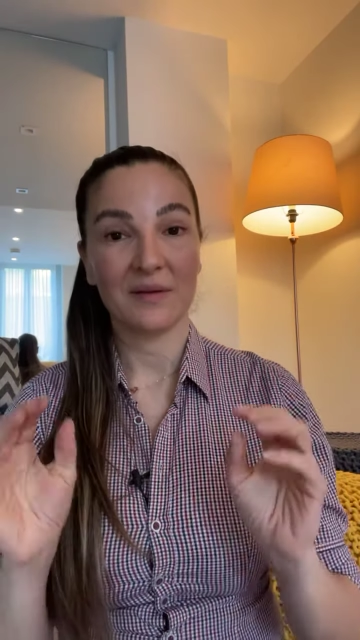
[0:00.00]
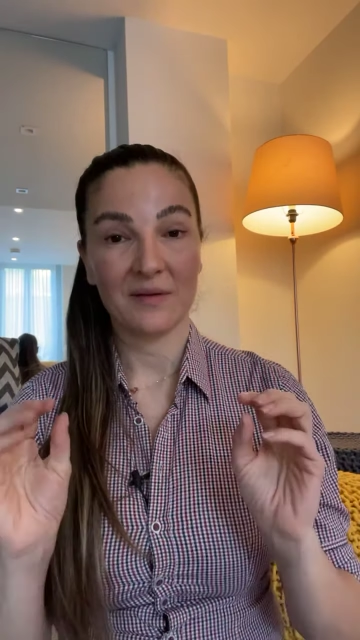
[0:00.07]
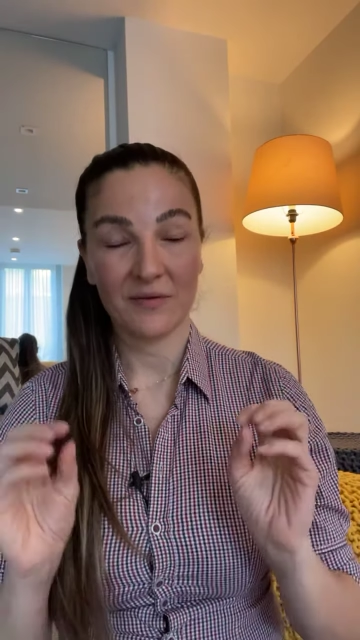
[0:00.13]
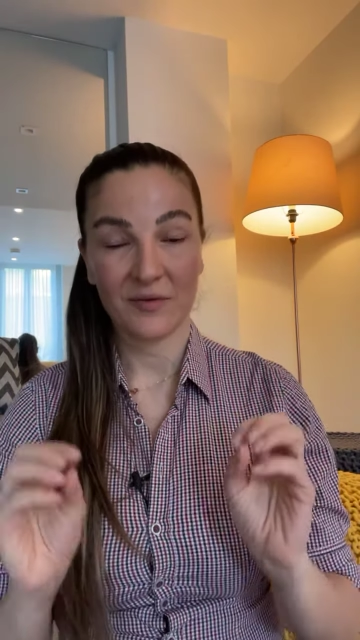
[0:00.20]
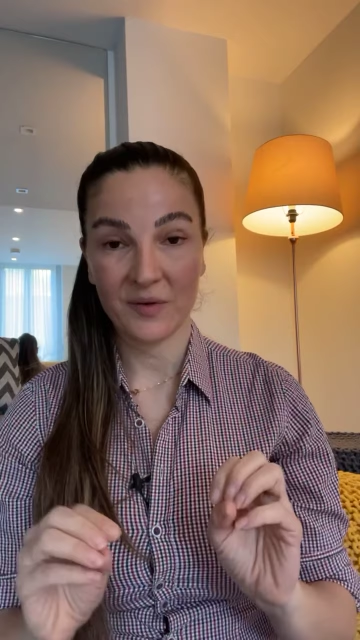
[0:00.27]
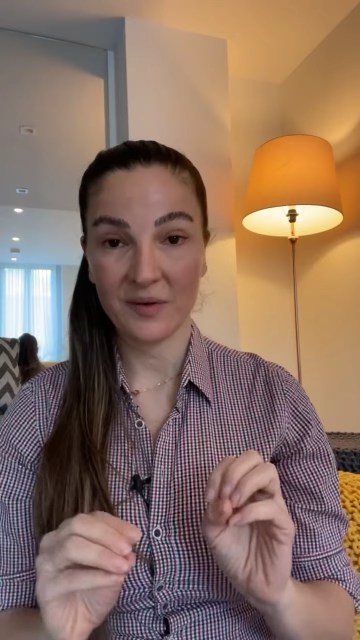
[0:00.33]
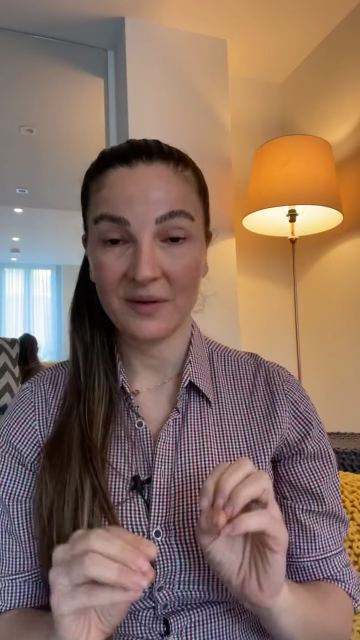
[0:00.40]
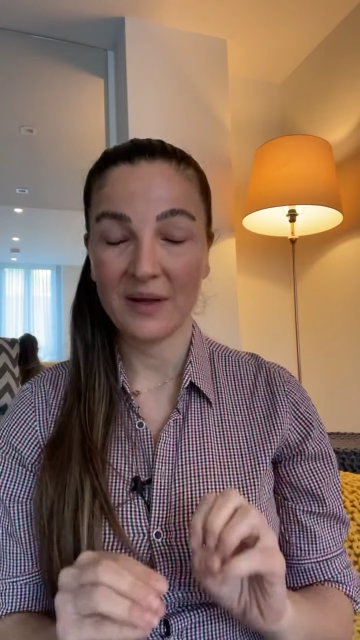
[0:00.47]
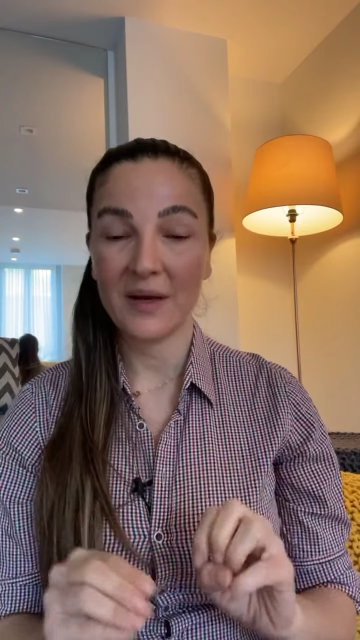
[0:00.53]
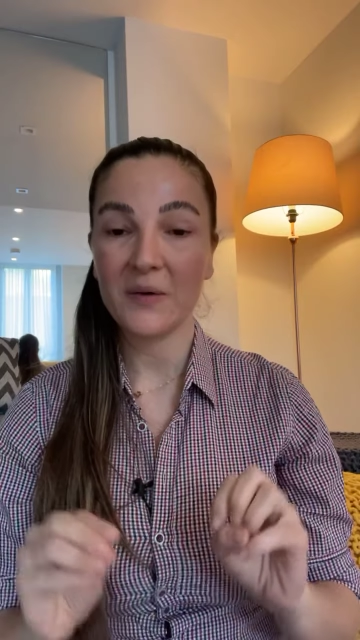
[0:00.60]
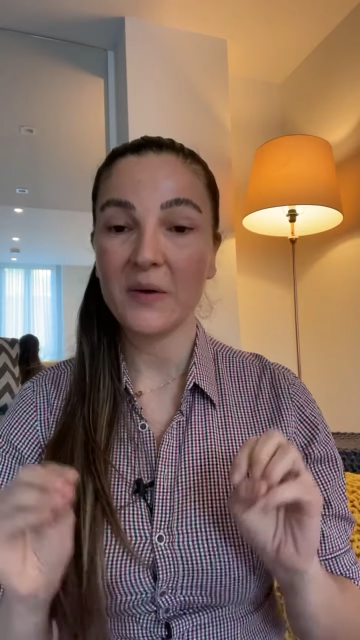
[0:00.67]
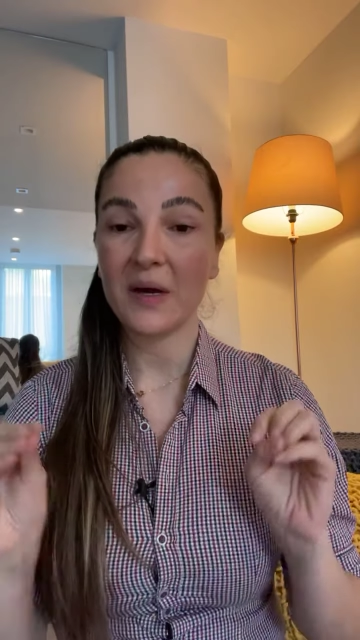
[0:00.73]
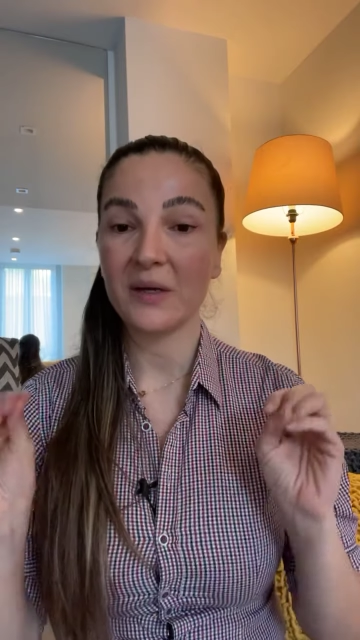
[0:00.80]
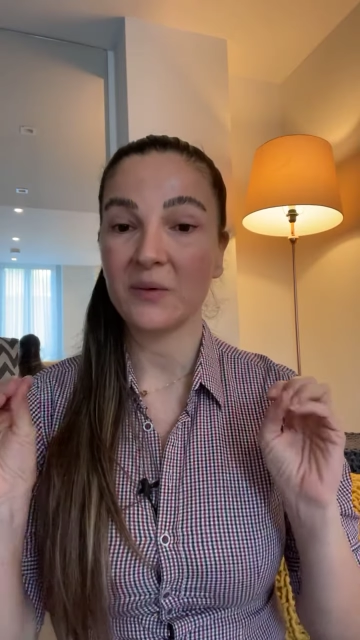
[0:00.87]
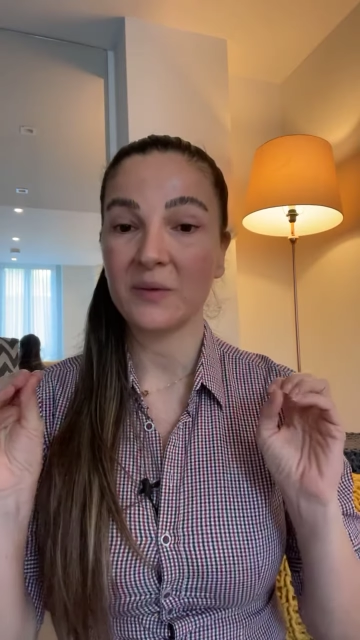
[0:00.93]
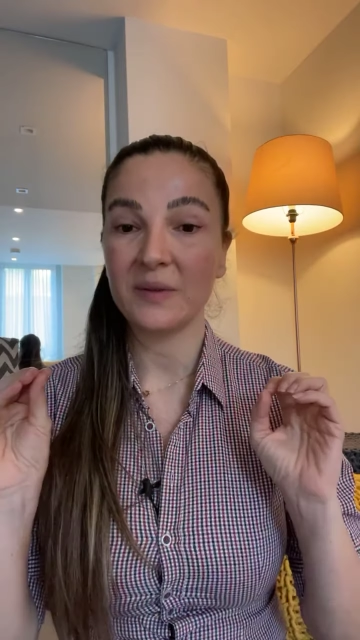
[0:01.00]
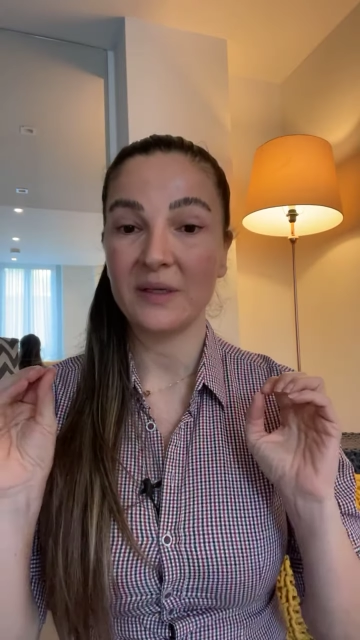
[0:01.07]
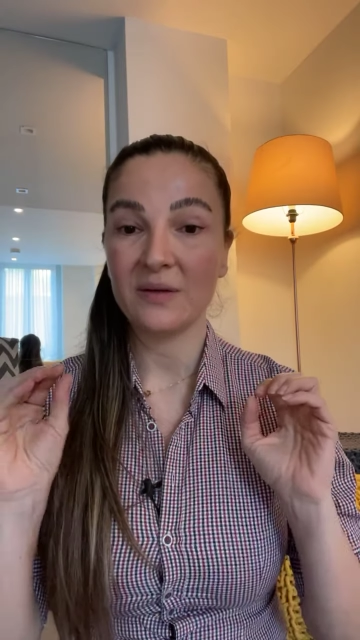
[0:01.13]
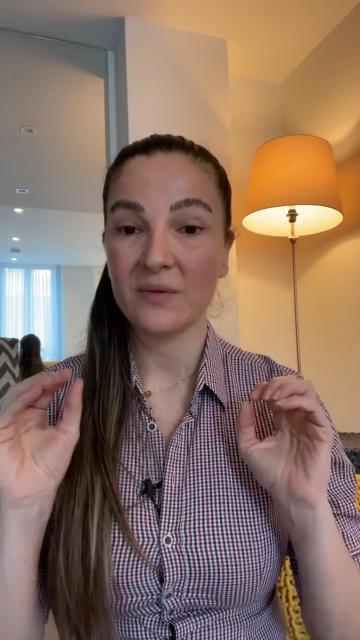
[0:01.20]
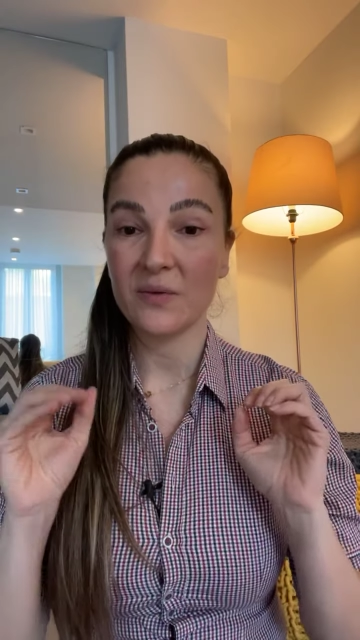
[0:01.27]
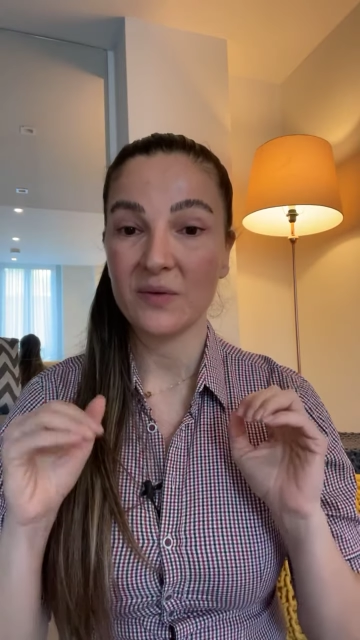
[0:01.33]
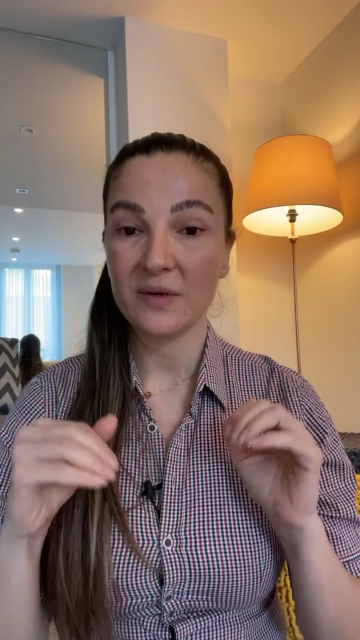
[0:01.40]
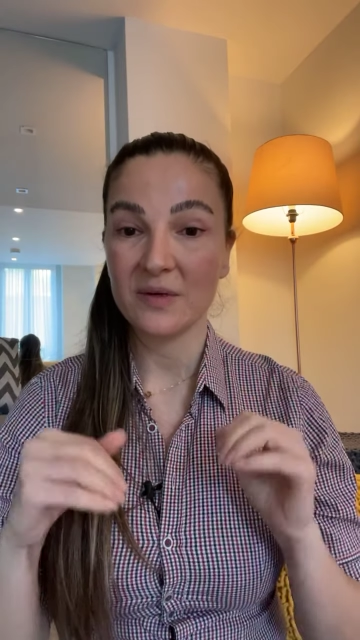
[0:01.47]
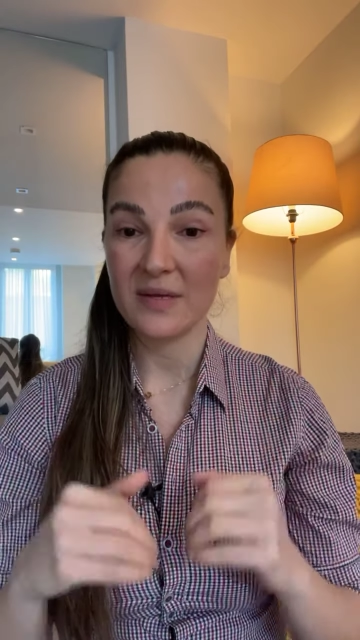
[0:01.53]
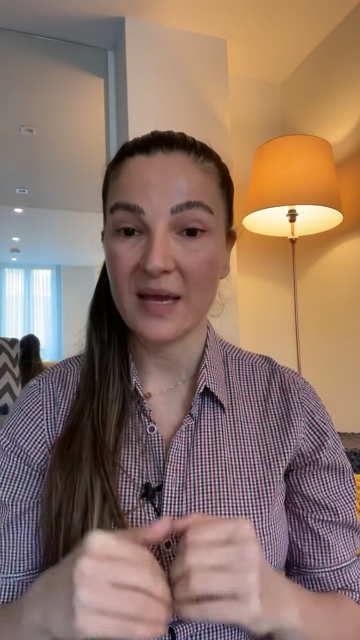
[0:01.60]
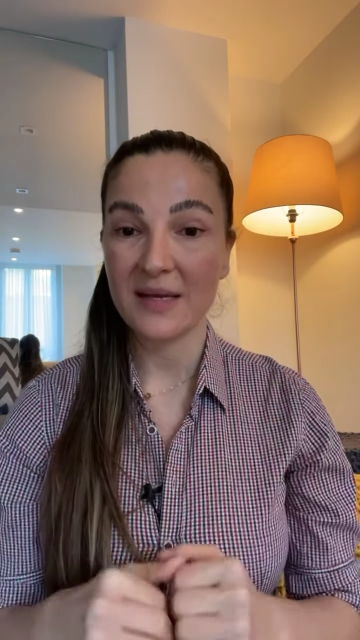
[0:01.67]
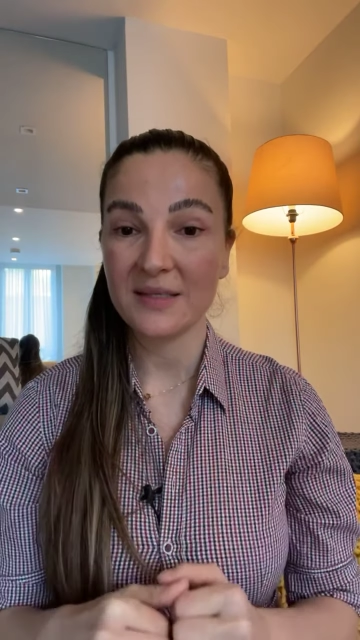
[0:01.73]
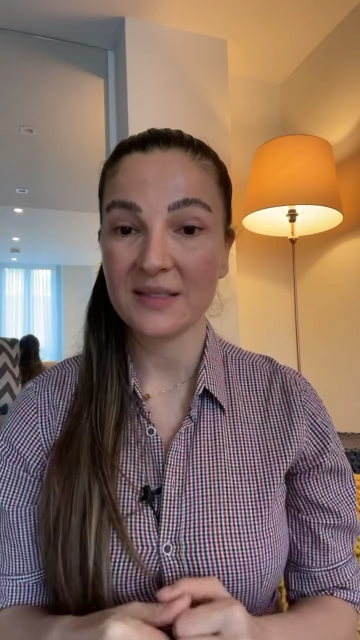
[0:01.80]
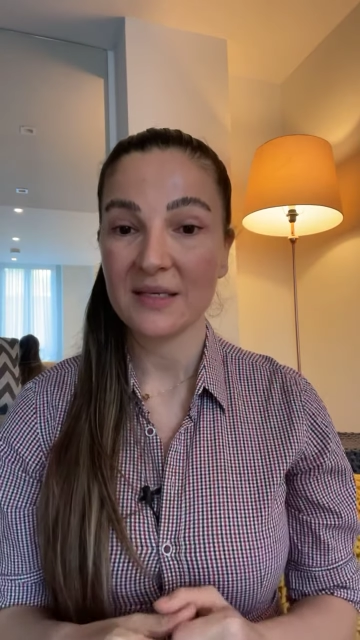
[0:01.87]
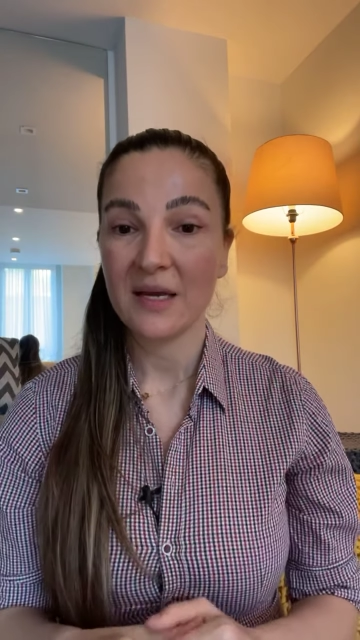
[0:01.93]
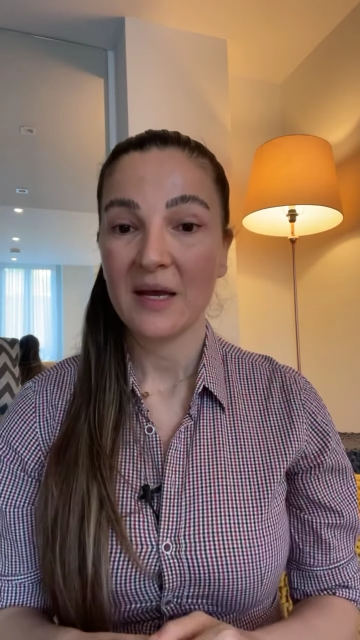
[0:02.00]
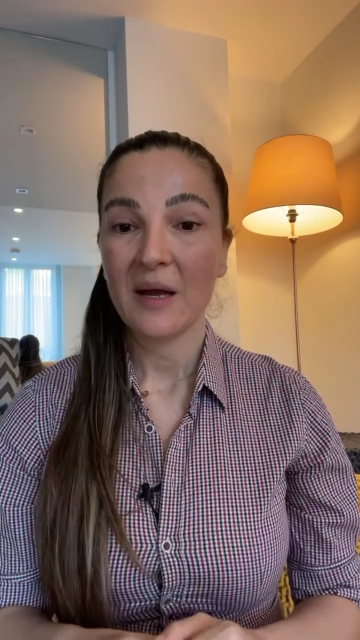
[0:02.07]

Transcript: For now, I only know the dates,